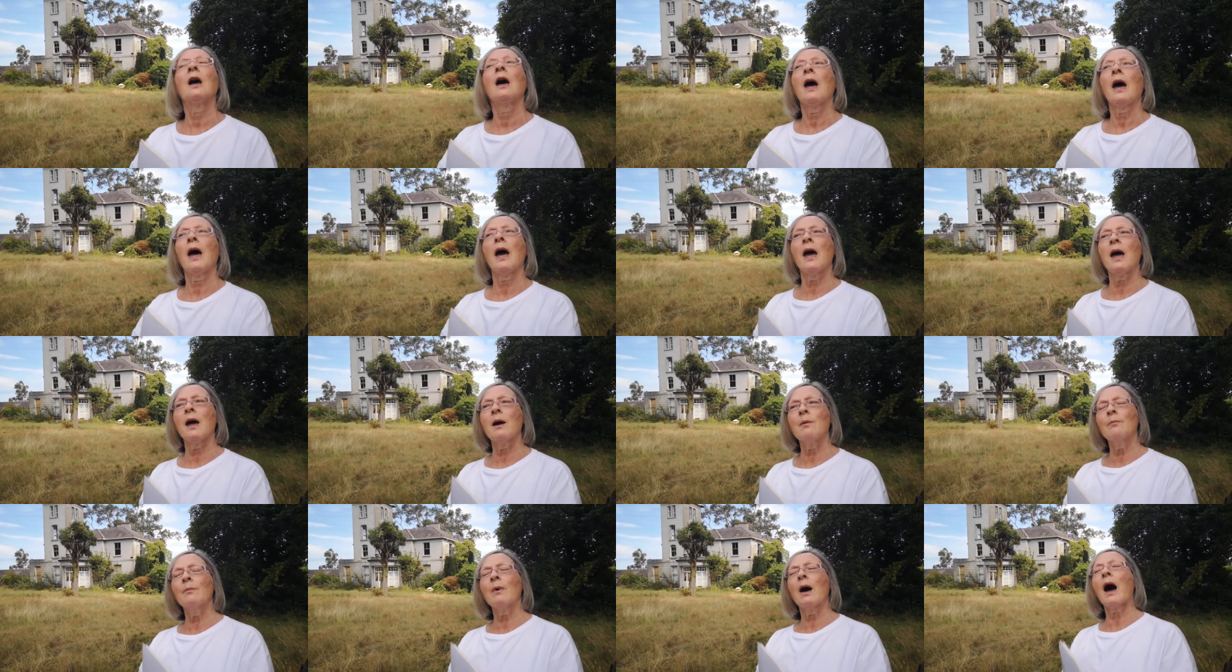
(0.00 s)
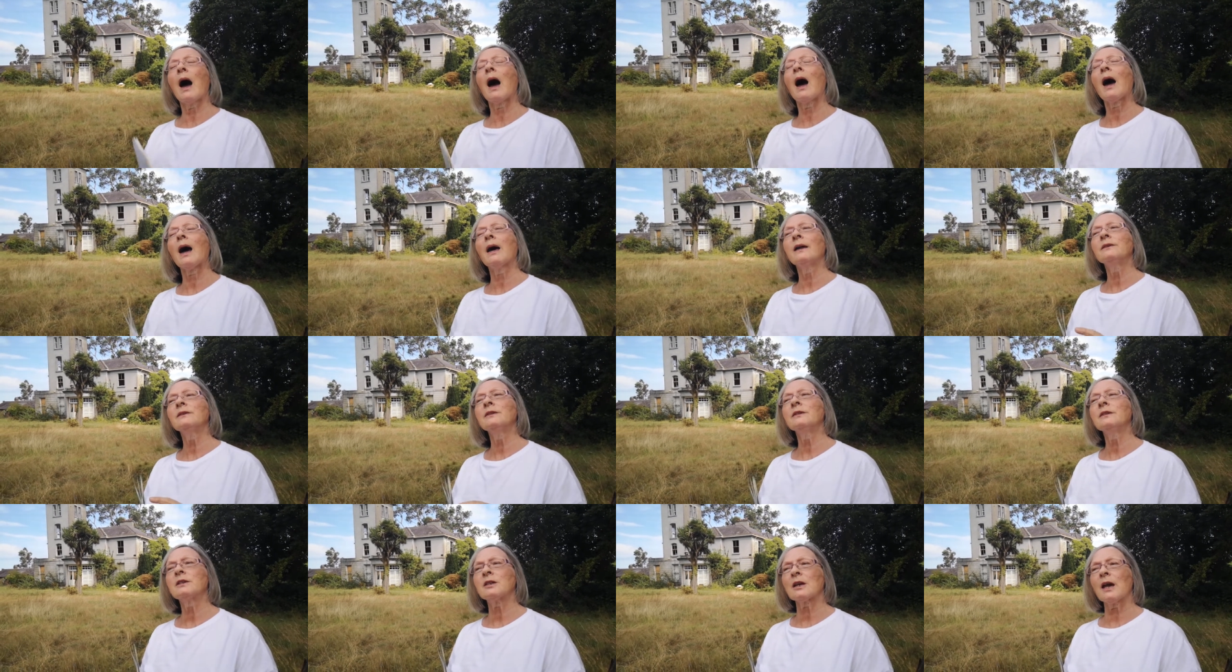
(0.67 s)
Right. Um,
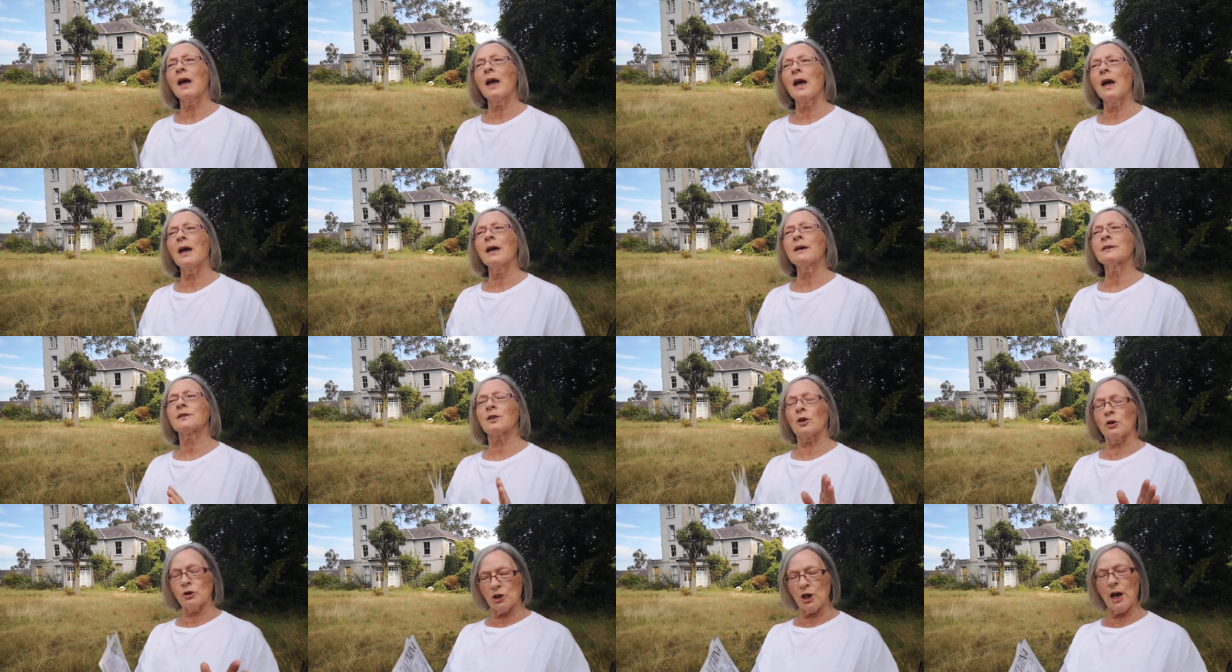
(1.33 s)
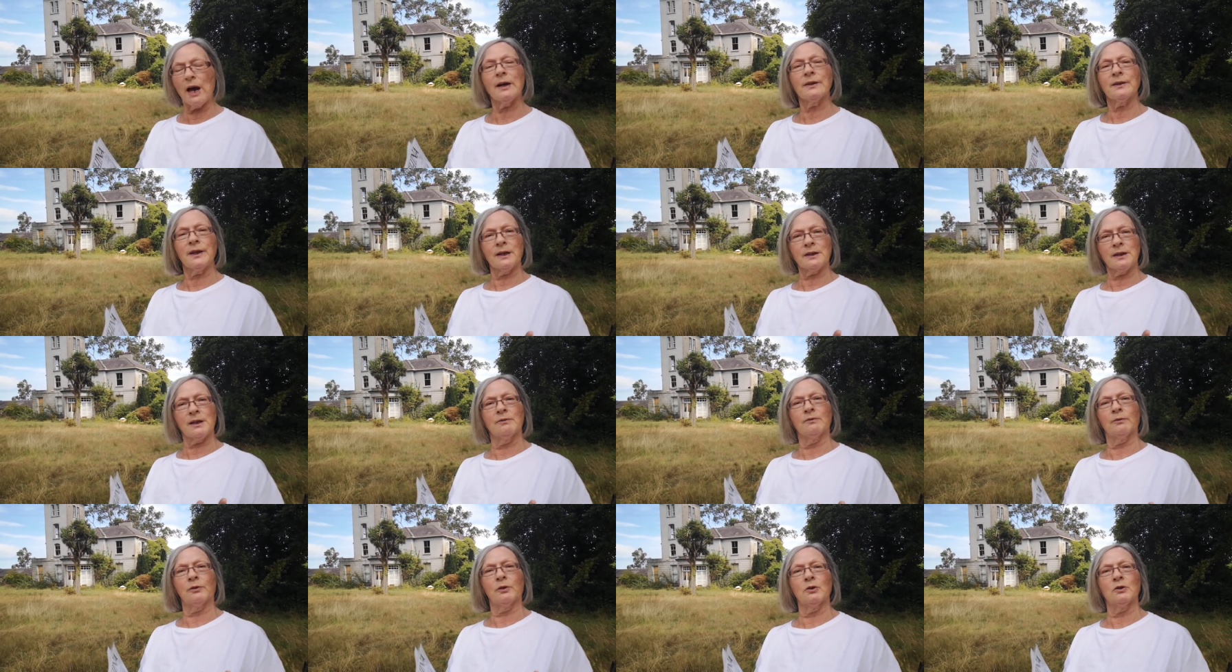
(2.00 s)
and uh, so she had that
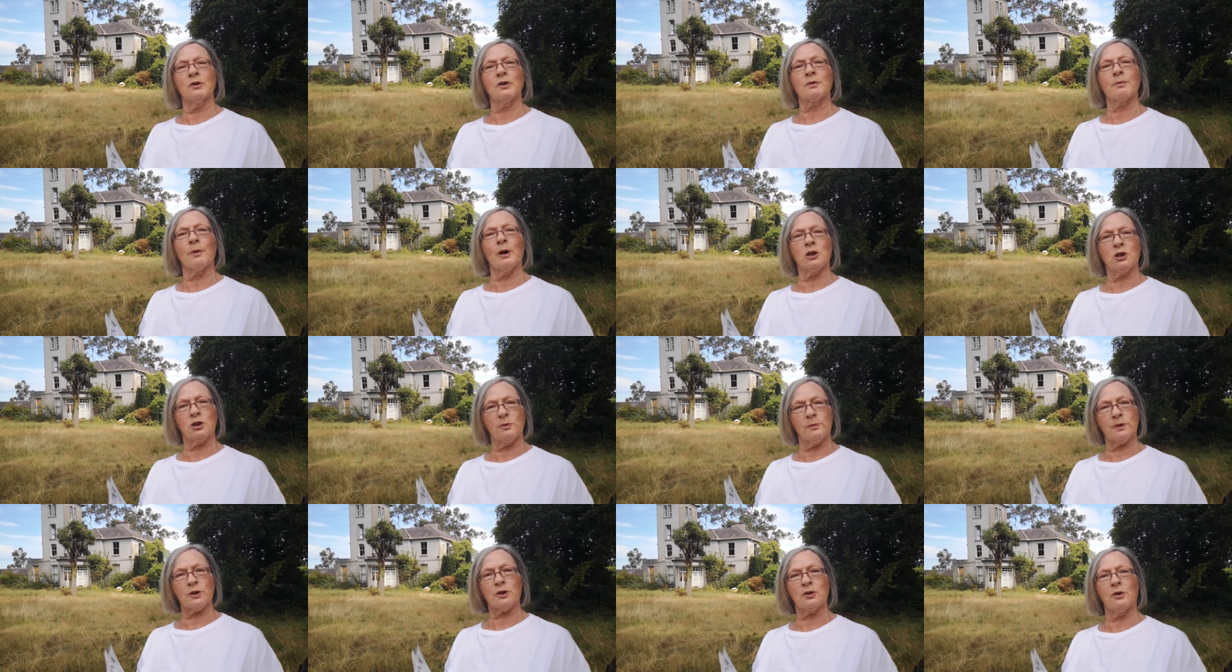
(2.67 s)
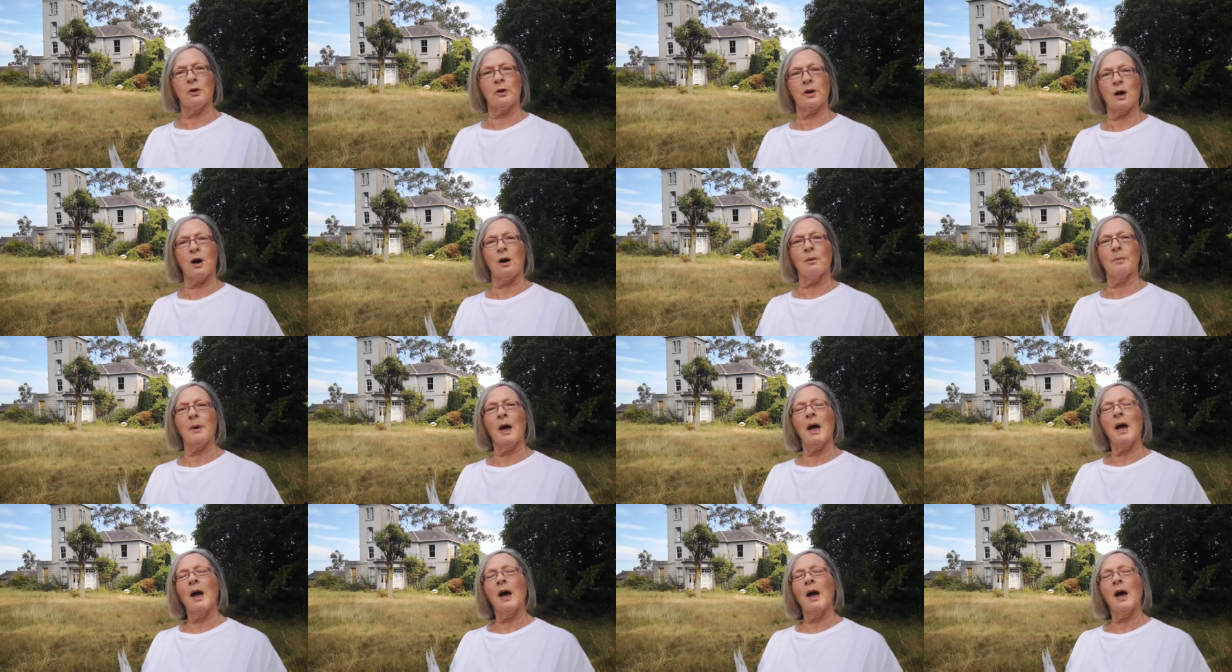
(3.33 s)
influence while she was growing up,